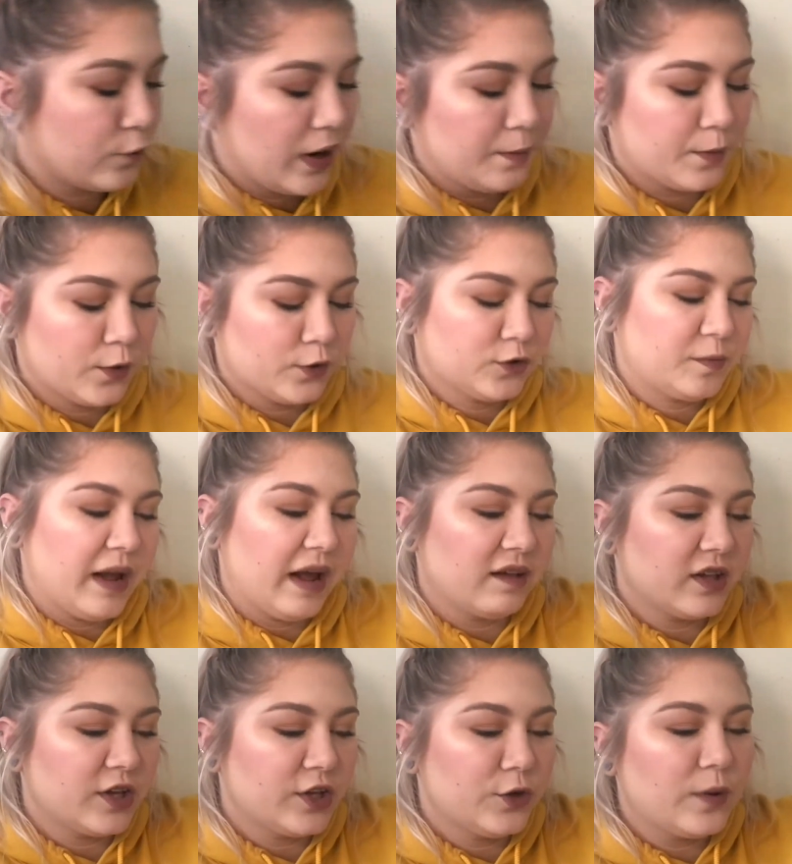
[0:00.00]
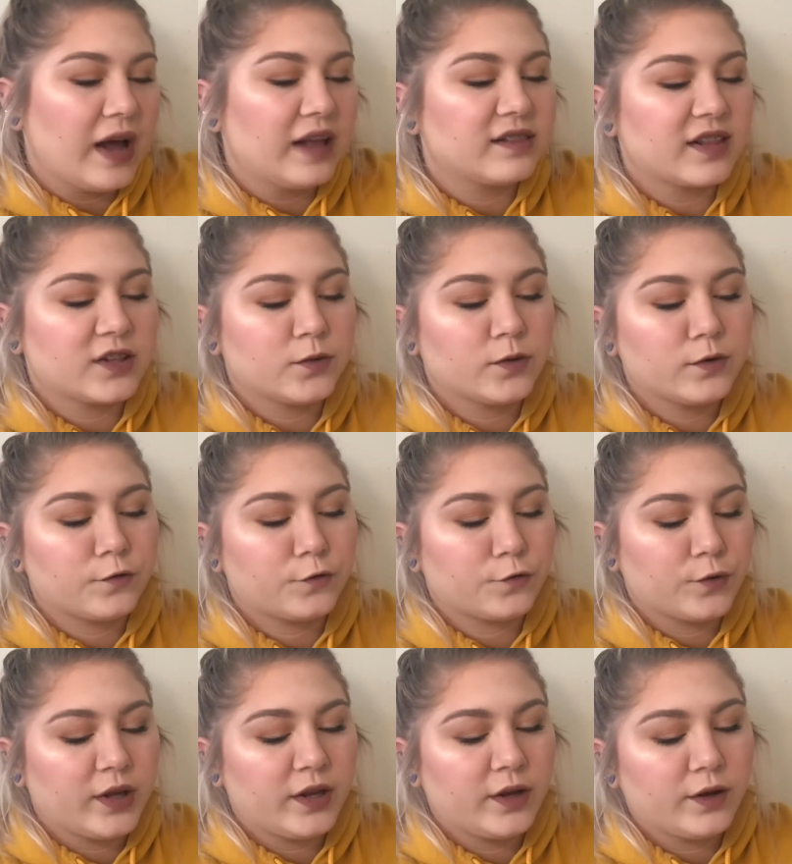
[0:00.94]
Rainbows palette. You got this one
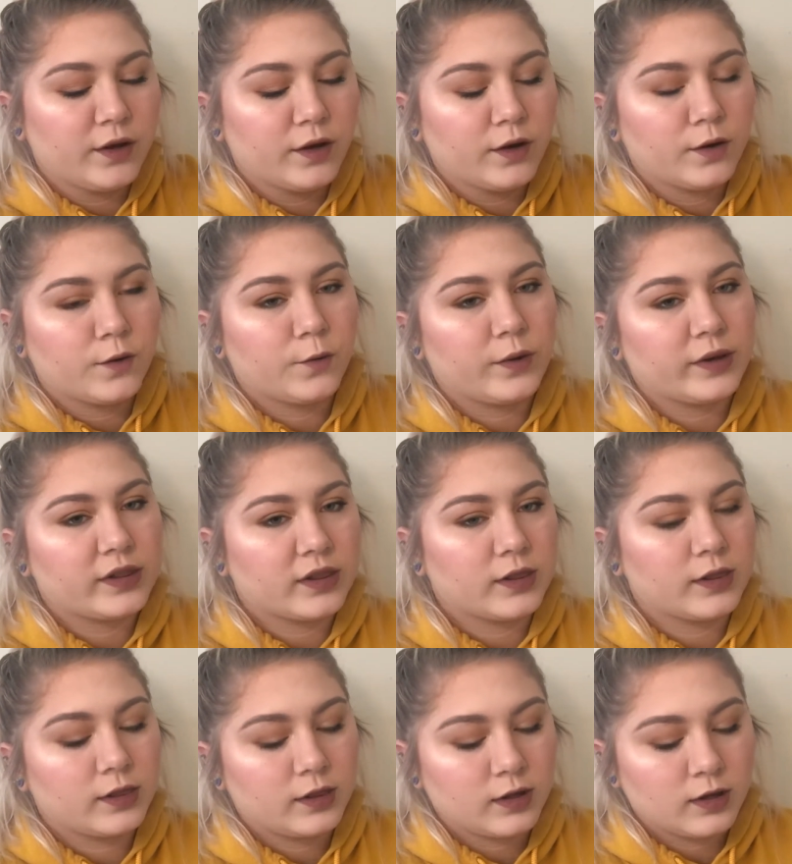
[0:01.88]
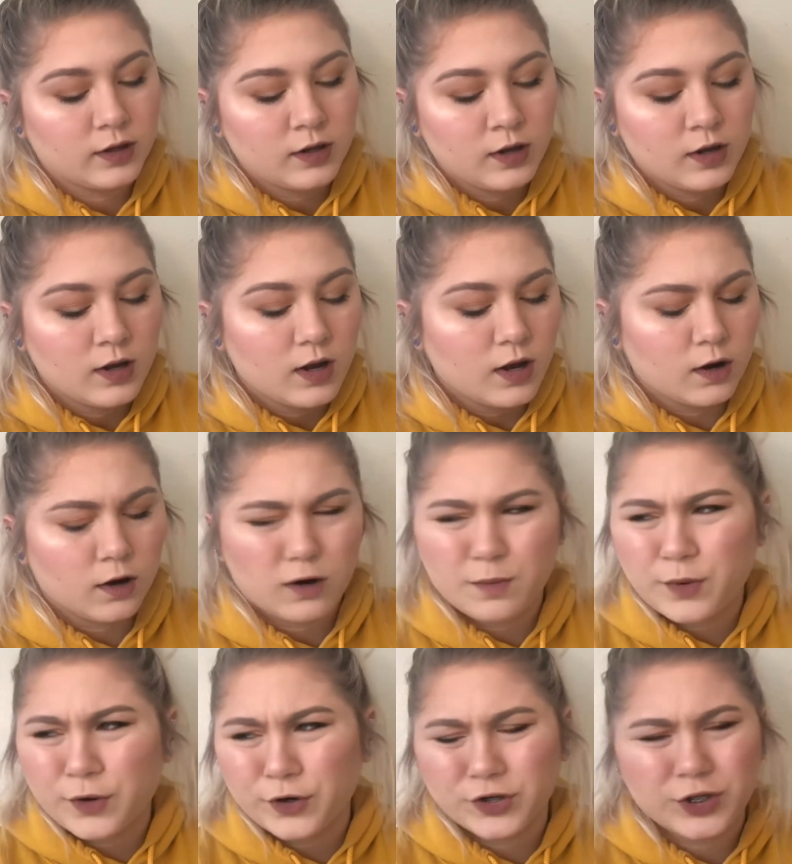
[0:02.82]
free with a
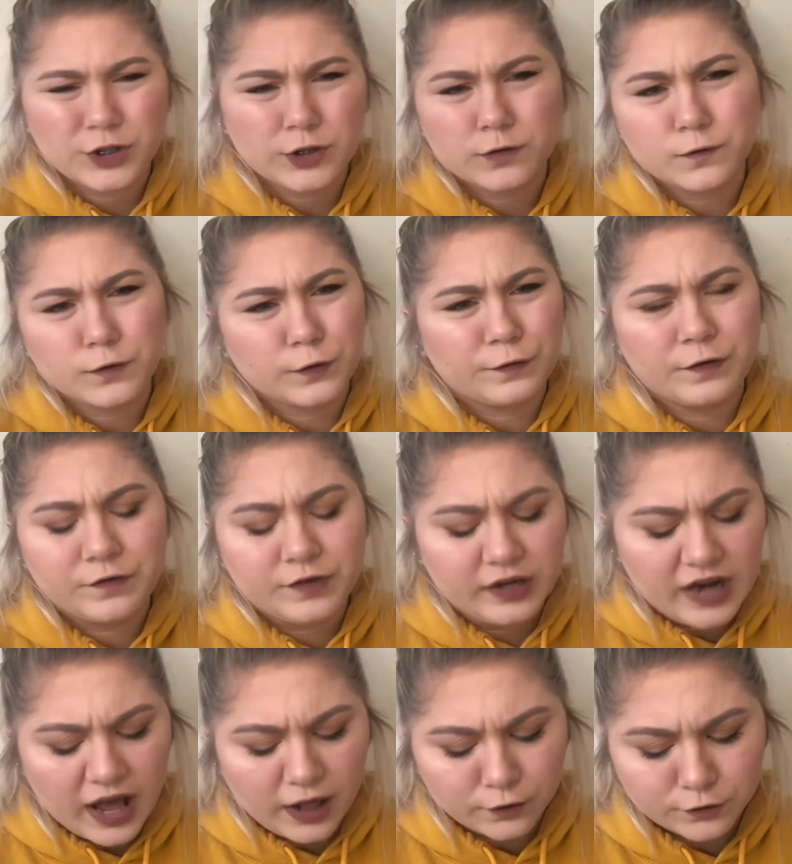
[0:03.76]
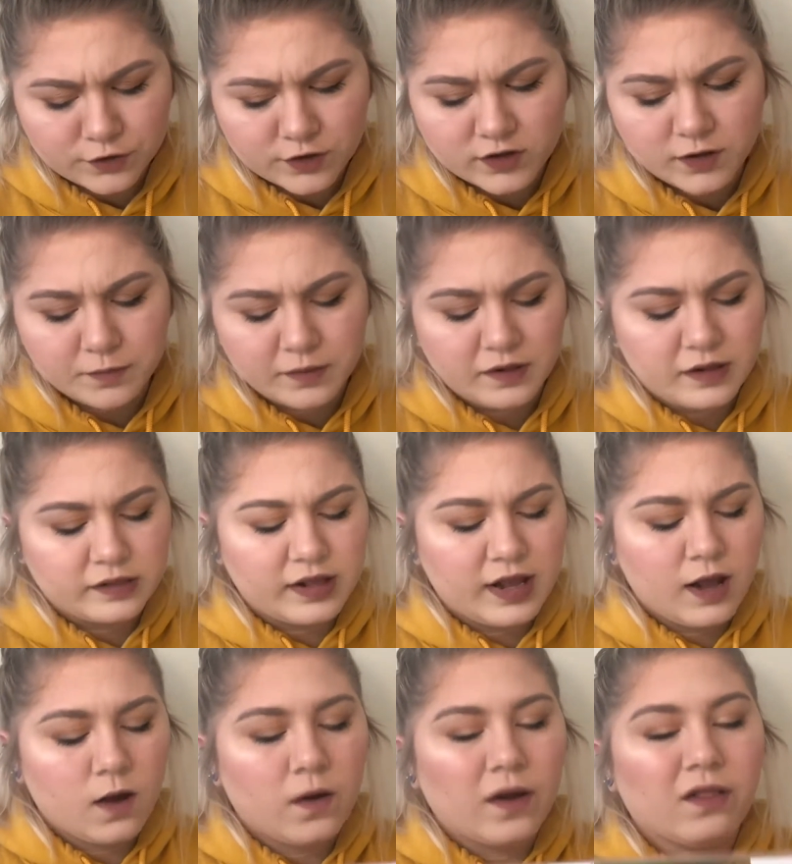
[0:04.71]
purchase over $50 or something like
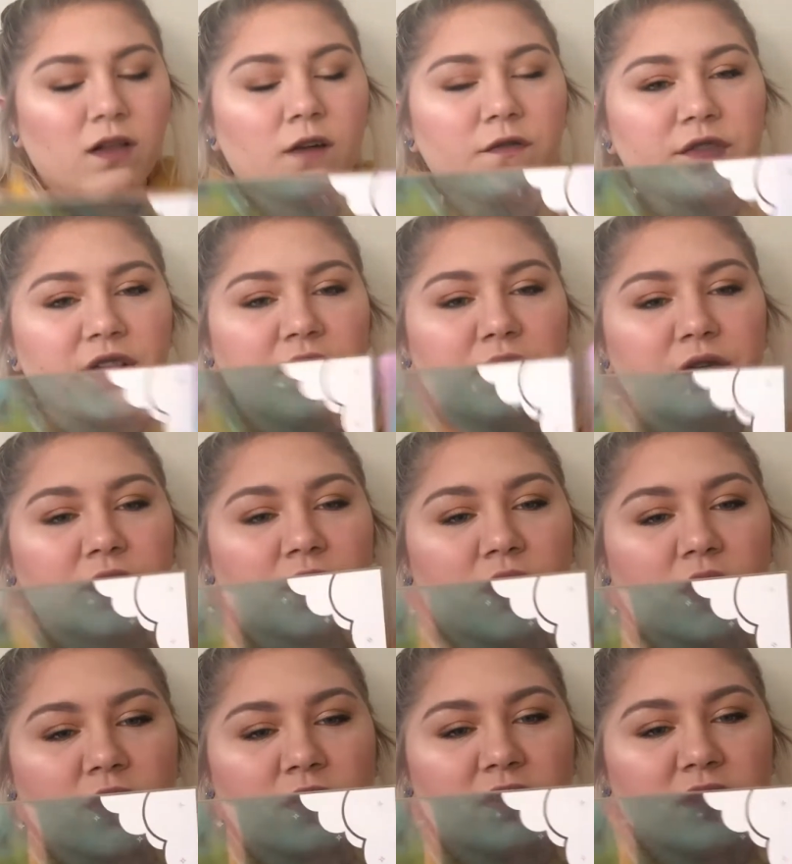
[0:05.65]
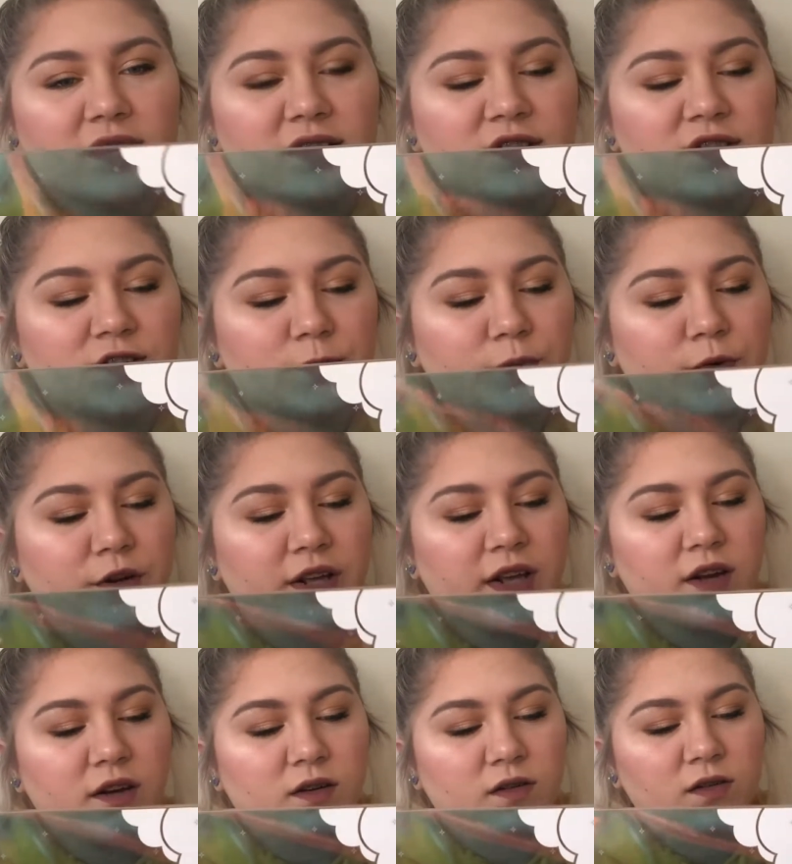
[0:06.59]
that. Oh, I love the unicorn. That is super
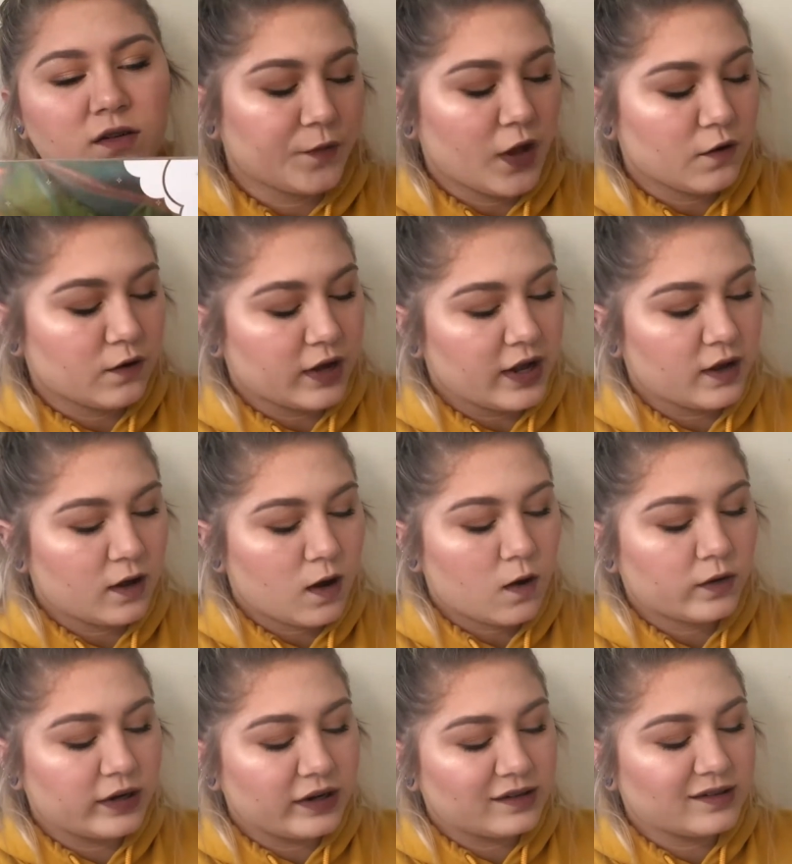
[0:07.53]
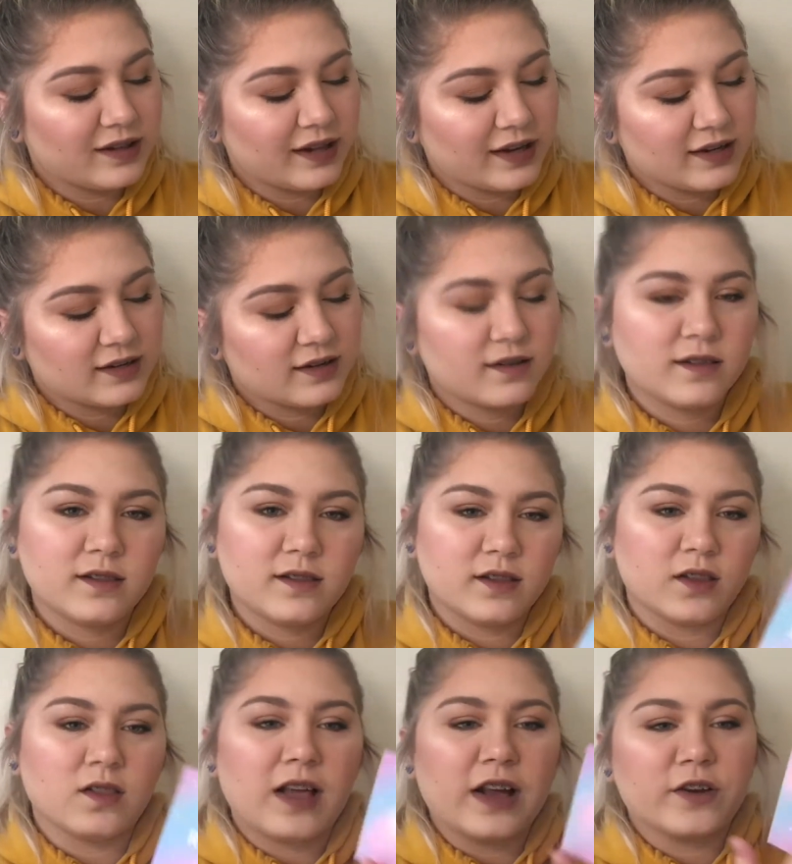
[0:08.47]
cute. Okay, oh, and it's like,
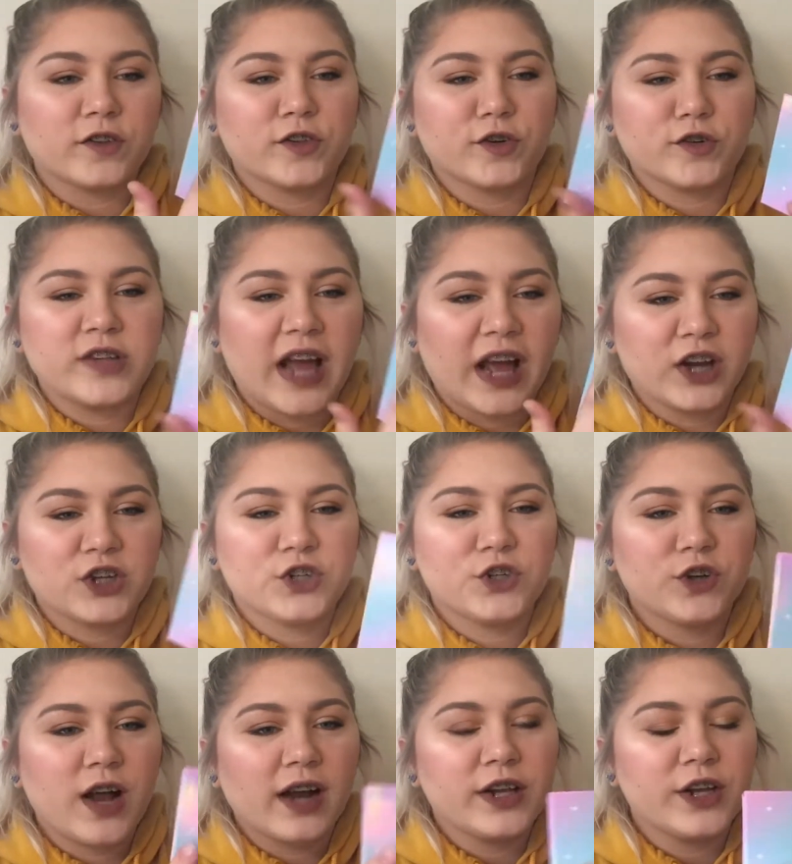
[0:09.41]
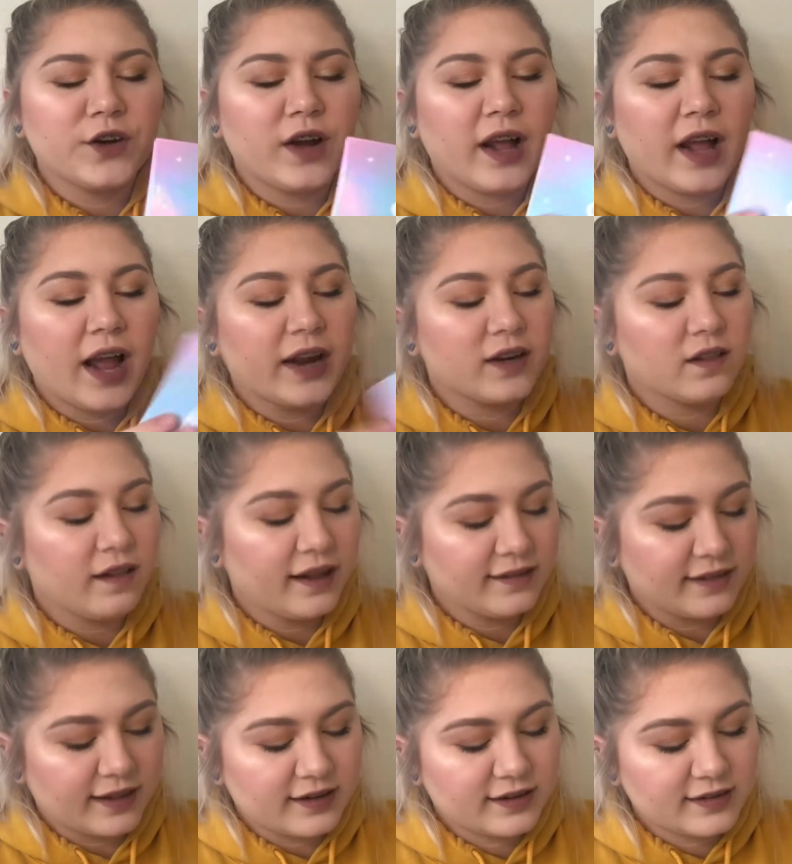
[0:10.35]
the letters are textured on here. I kind of
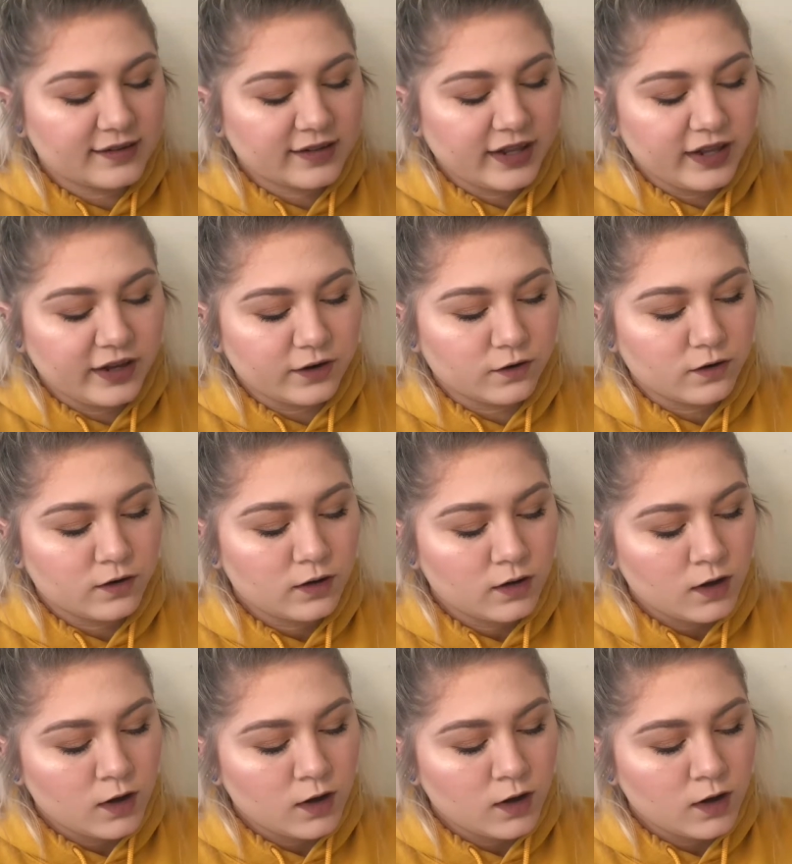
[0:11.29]
like that. It's cute.